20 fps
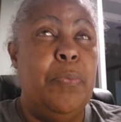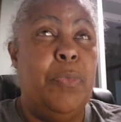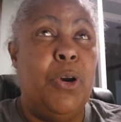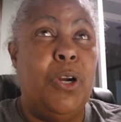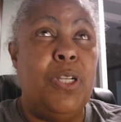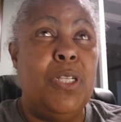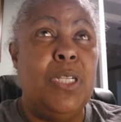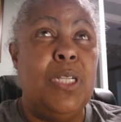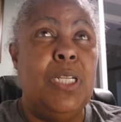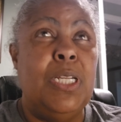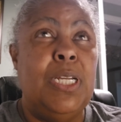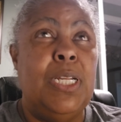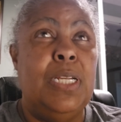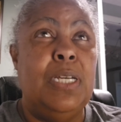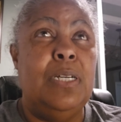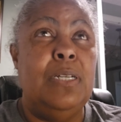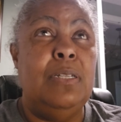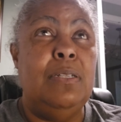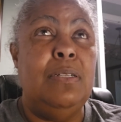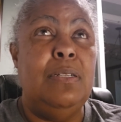
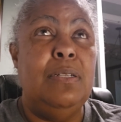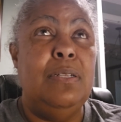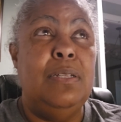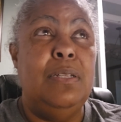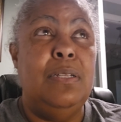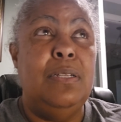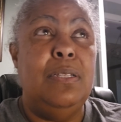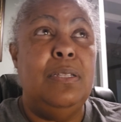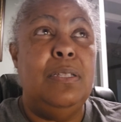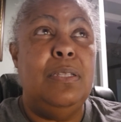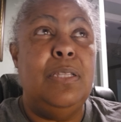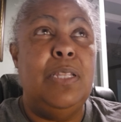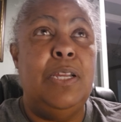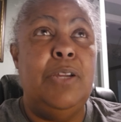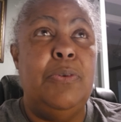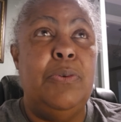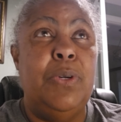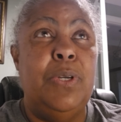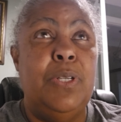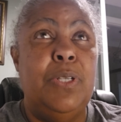Marcelina,
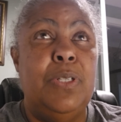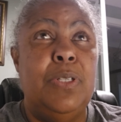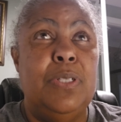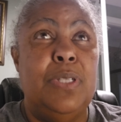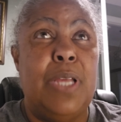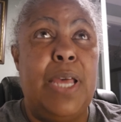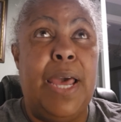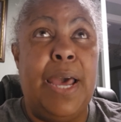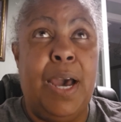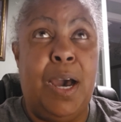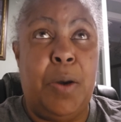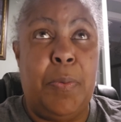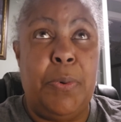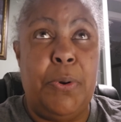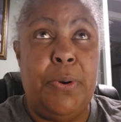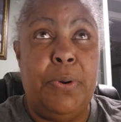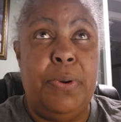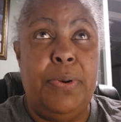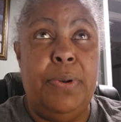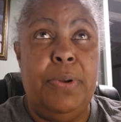there was
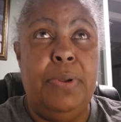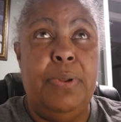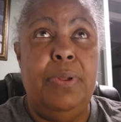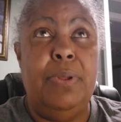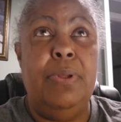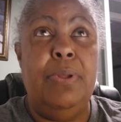Albert,